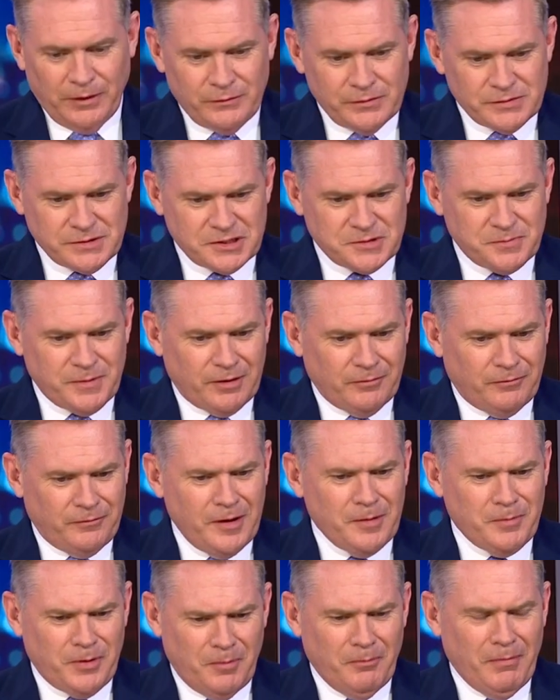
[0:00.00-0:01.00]
They've also spent a
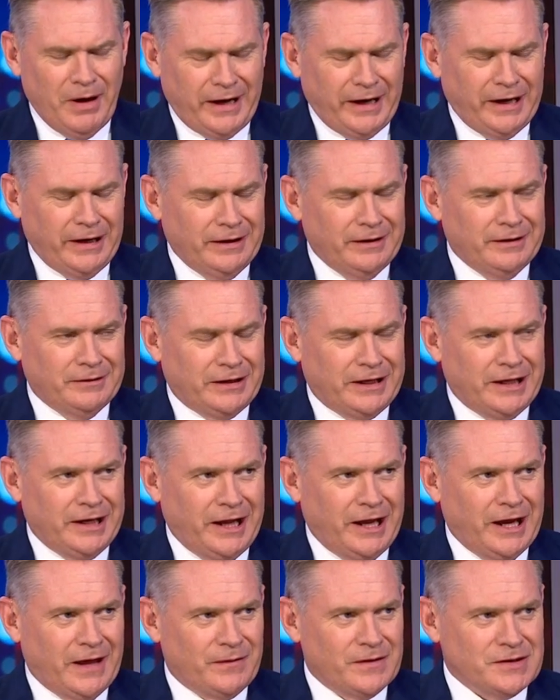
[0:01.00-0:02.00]
fair bit of money uh,
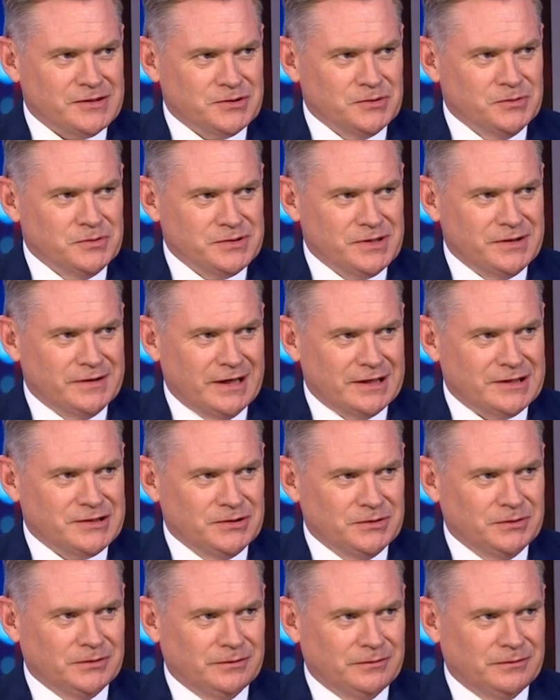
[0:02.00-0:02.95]
kitting out their stores in that too.